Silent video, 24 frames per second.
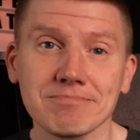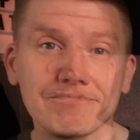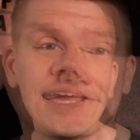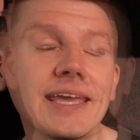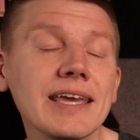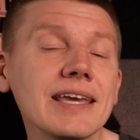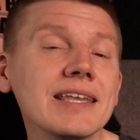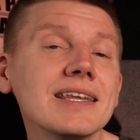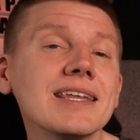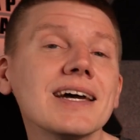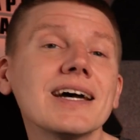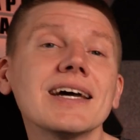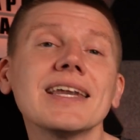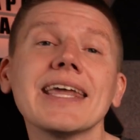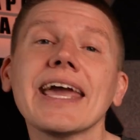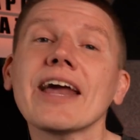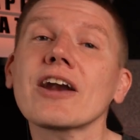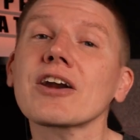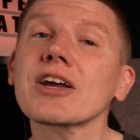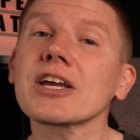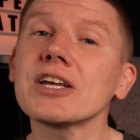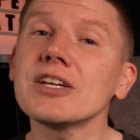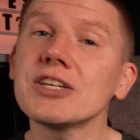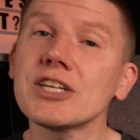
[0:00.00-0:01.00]
In an
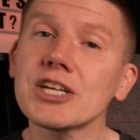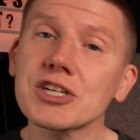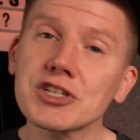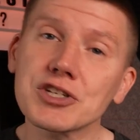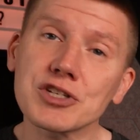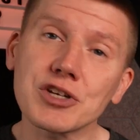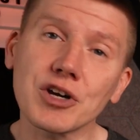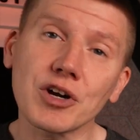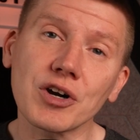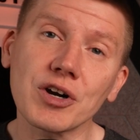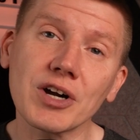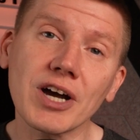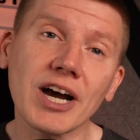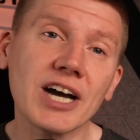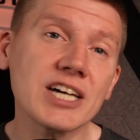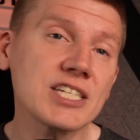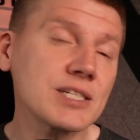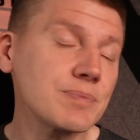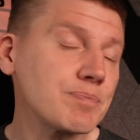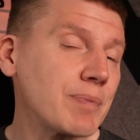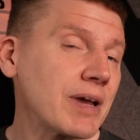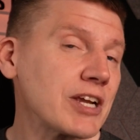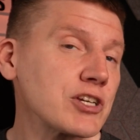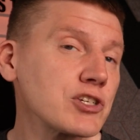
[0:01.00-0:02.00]
air conditioner, a
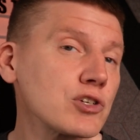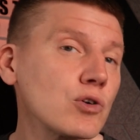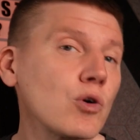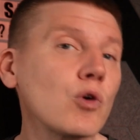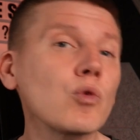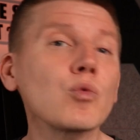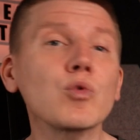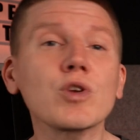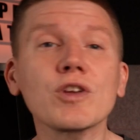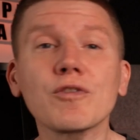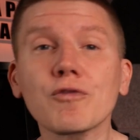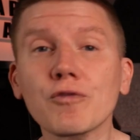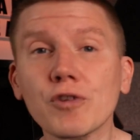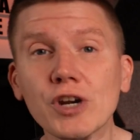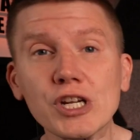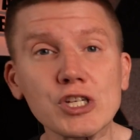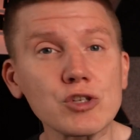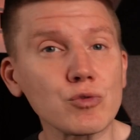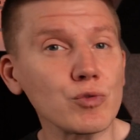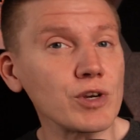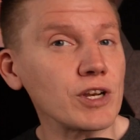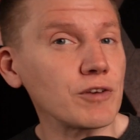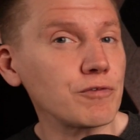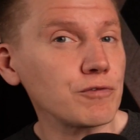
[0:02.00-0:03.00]
special
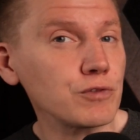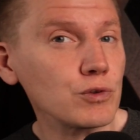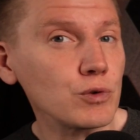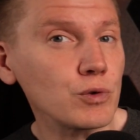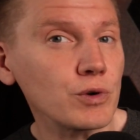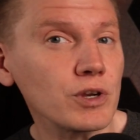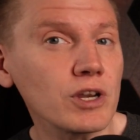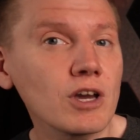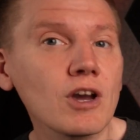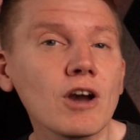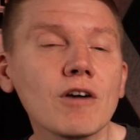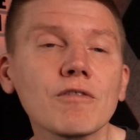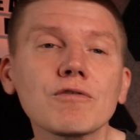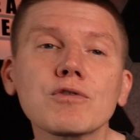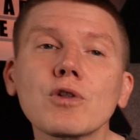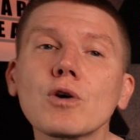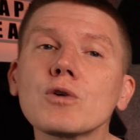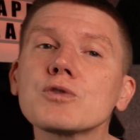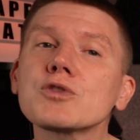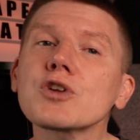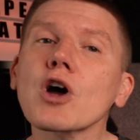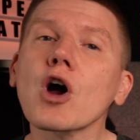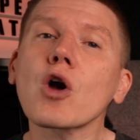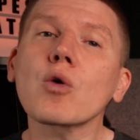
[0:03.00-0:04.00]
refrigerant fluid
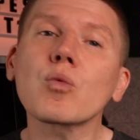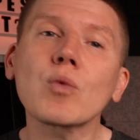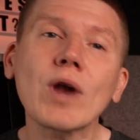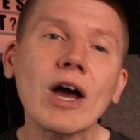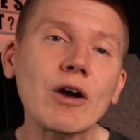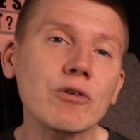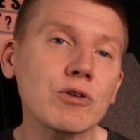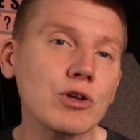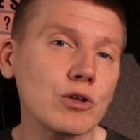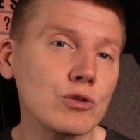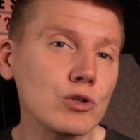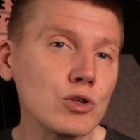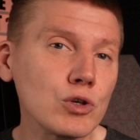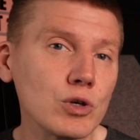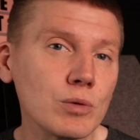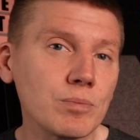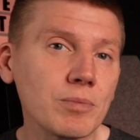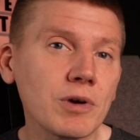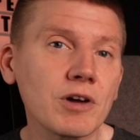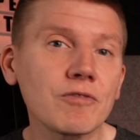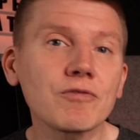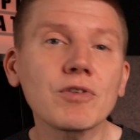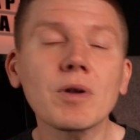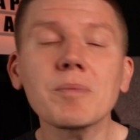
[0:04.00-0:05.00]
flows around a loop
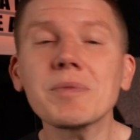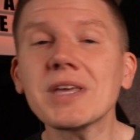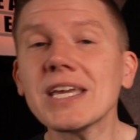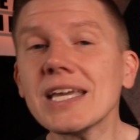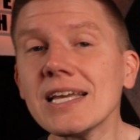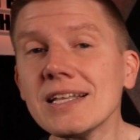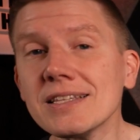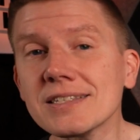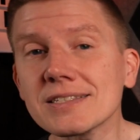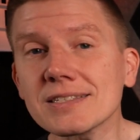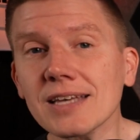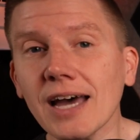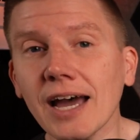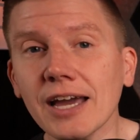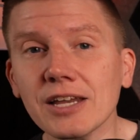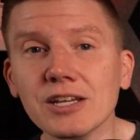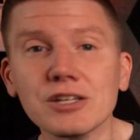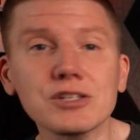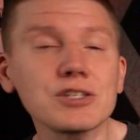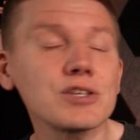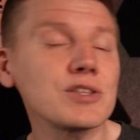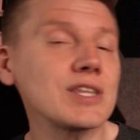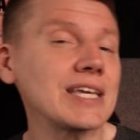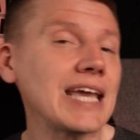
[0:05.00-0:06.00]
from the inside
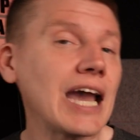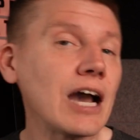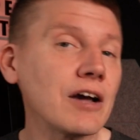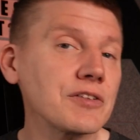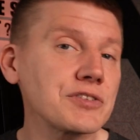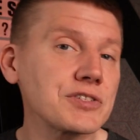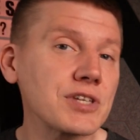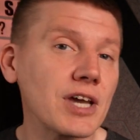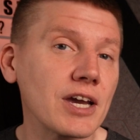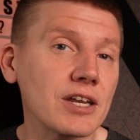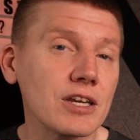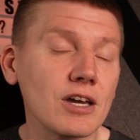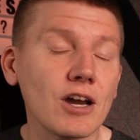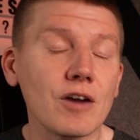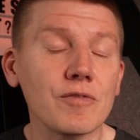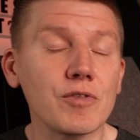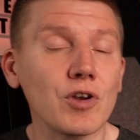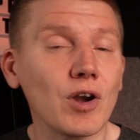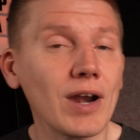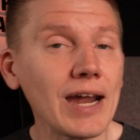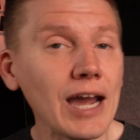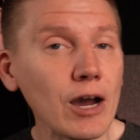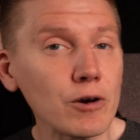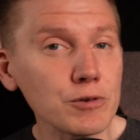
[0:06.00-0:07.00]
to the outside of
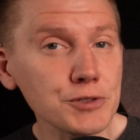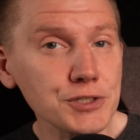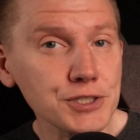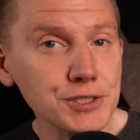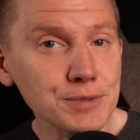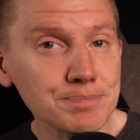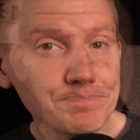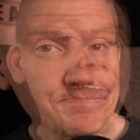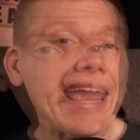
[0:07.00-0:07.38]
your house,